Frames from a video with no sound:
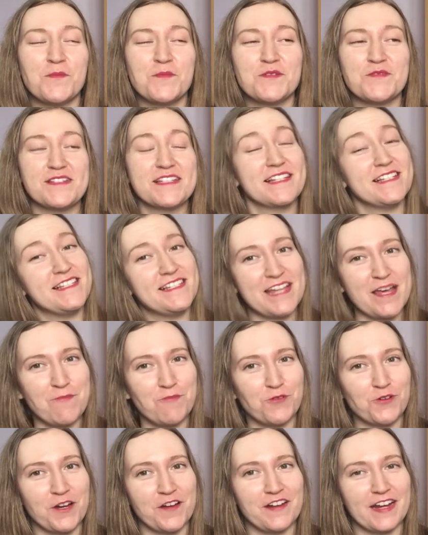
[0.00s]
prompt was
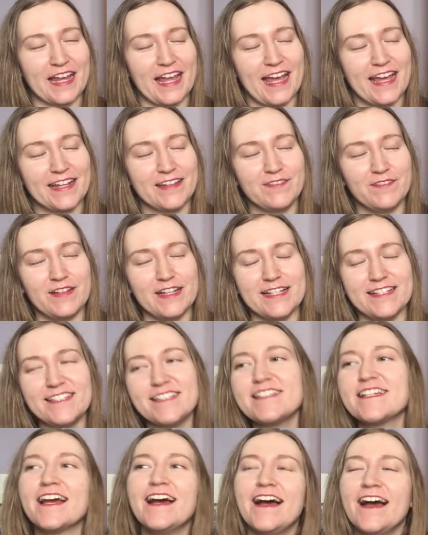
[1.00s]
Contemporary again,
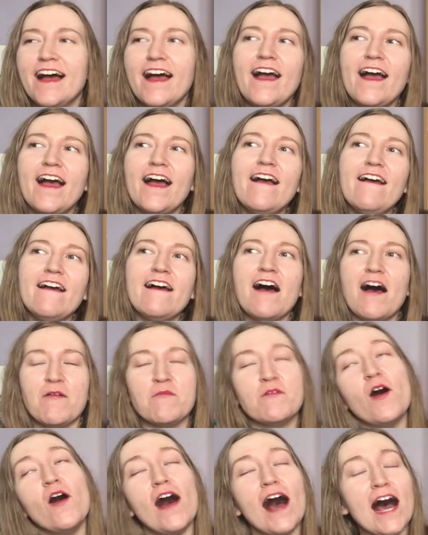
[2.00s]
which
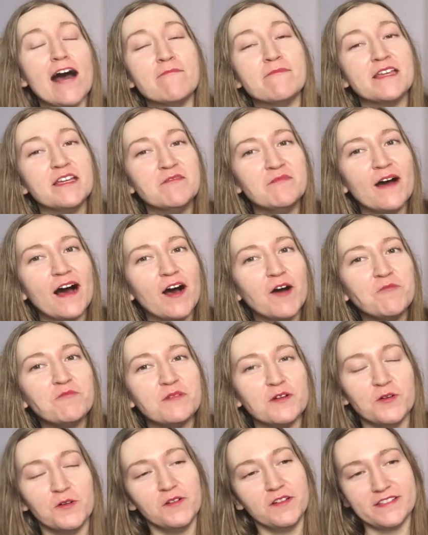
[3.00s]
I'm not happy about,
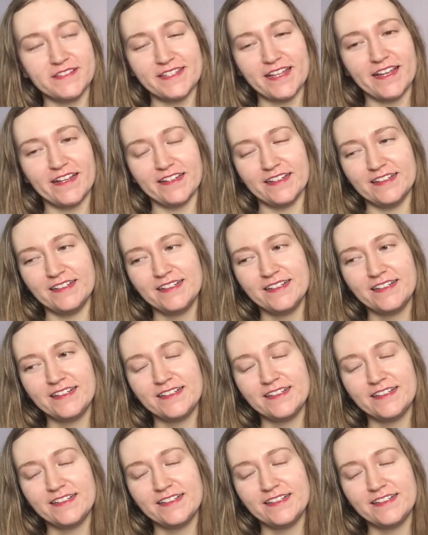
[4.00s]
but also